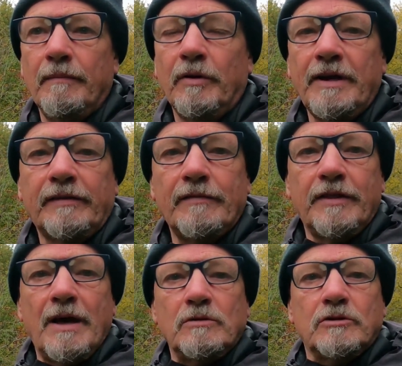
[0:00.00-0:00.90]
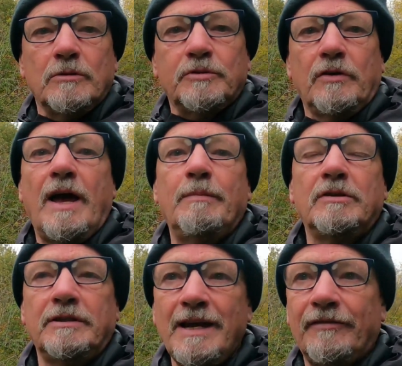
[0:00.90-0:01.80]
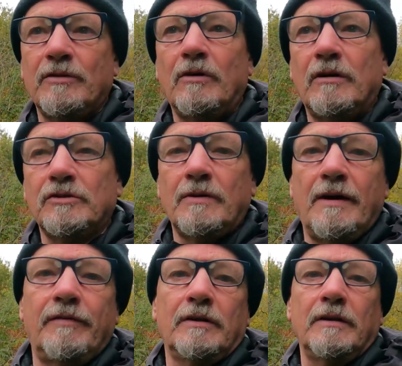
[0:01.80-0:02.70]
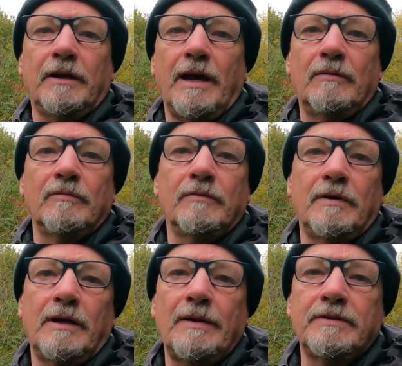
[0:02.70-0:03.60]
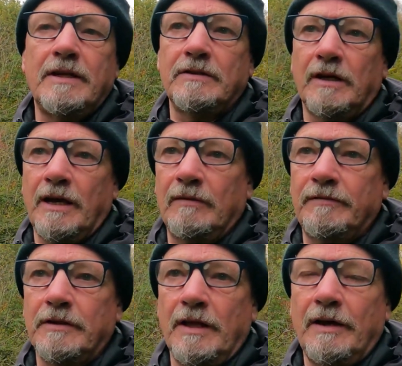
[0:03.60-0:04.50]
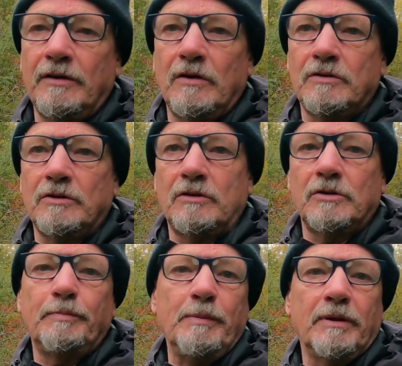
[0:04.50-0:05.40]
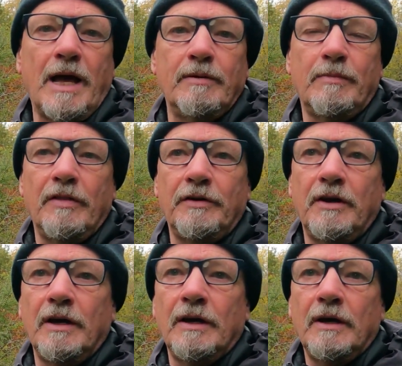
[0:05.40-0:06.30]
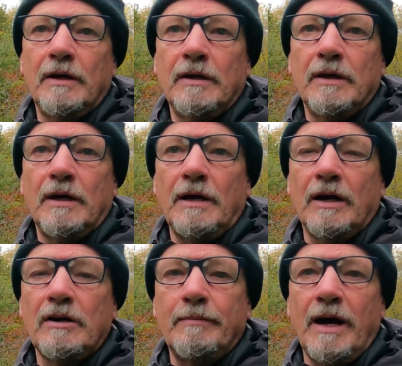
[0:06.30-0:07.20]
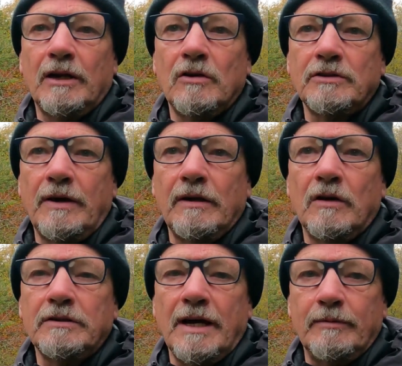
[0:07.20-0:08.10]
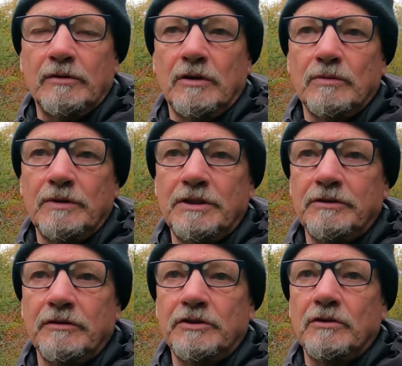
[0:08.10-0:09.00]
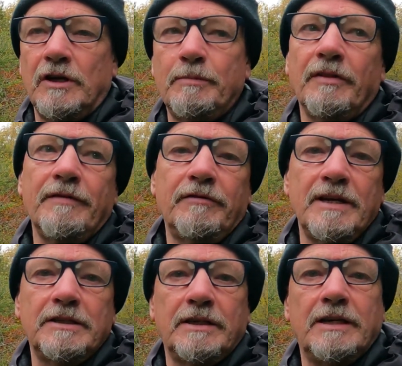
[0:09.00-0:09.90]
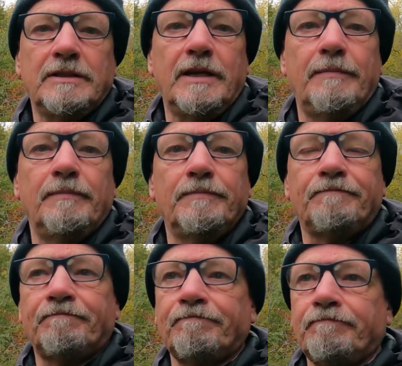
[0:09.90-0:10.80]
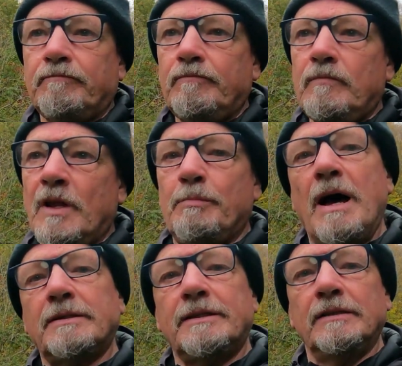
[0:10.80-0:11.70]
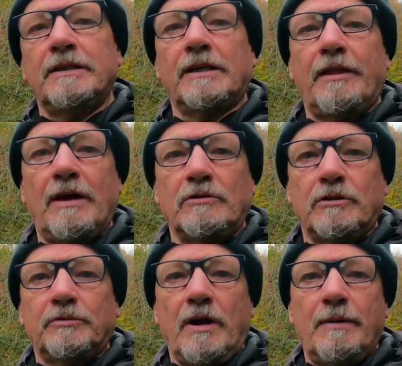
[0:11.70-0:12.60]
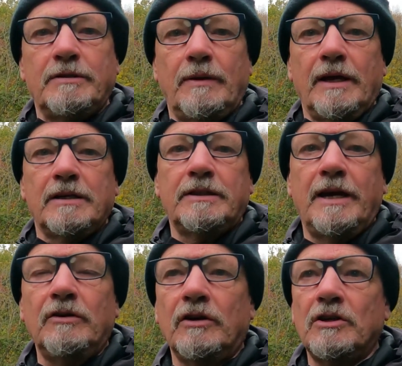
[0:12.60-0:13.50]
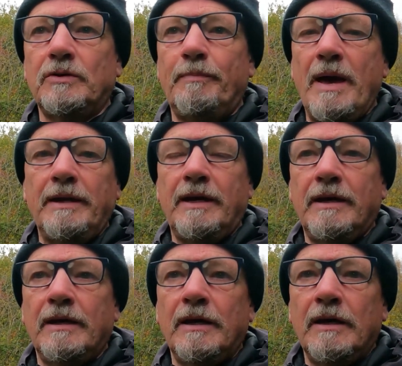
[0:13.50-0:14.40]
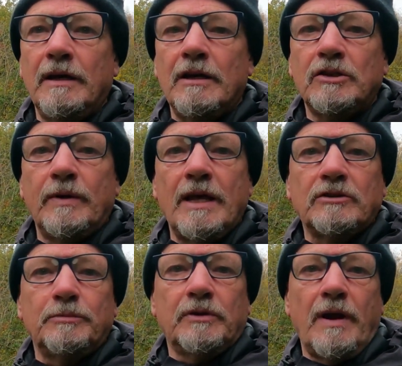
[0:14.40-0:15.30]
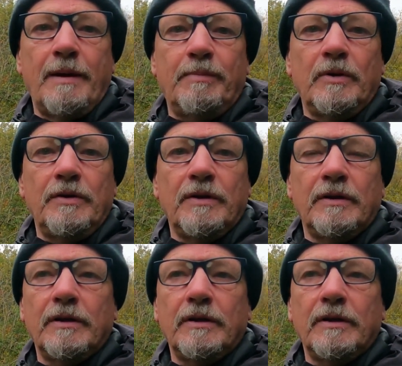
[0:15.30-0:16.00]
but you have to have 1,000 subscribers, and you have to also an account, AdSense account to that. No, so some people can't be bothered. I got mine closed down a long time ago, which is another story, but they've reinstated it. But I still need to get 1,000 subscribers. Now like I say, it don't cost you a penny to hit that subscribe button,